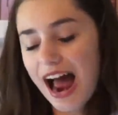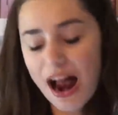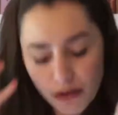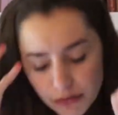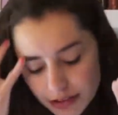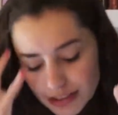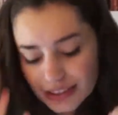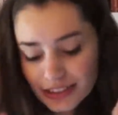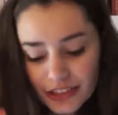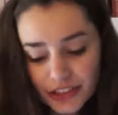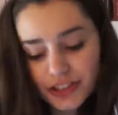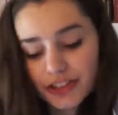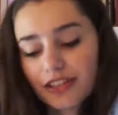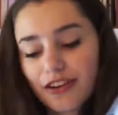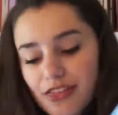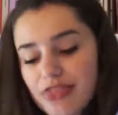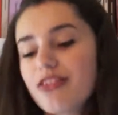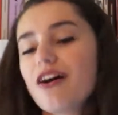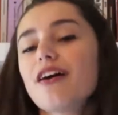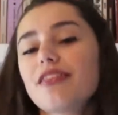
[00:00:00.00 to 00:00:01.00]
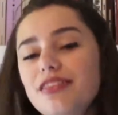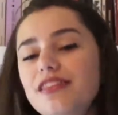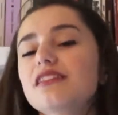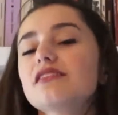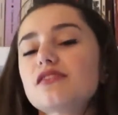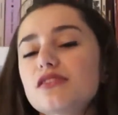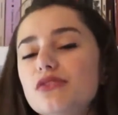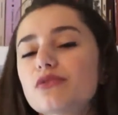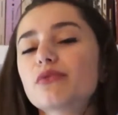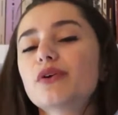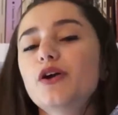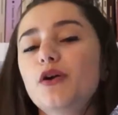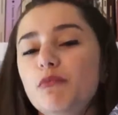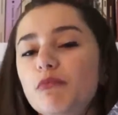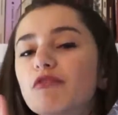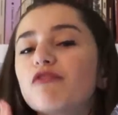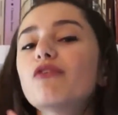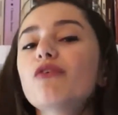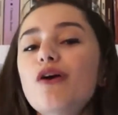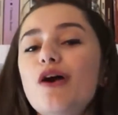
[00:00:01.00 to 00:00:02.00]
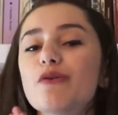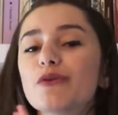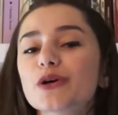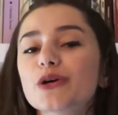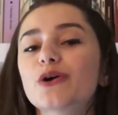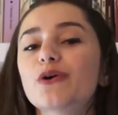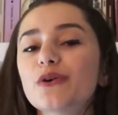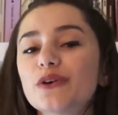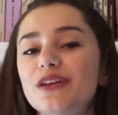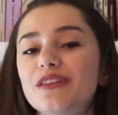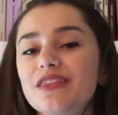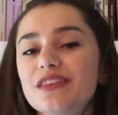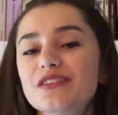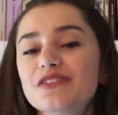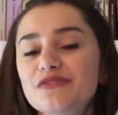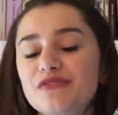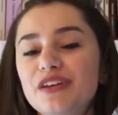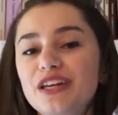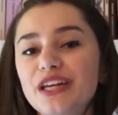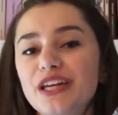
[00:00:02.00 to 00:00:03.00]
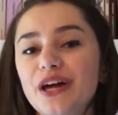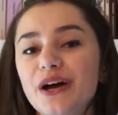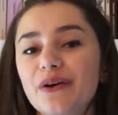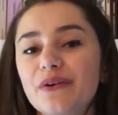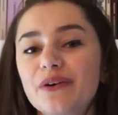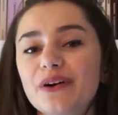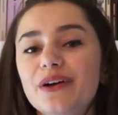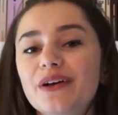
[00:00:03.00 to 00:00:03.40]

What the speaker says: I really should have thought this through before I recorded this video.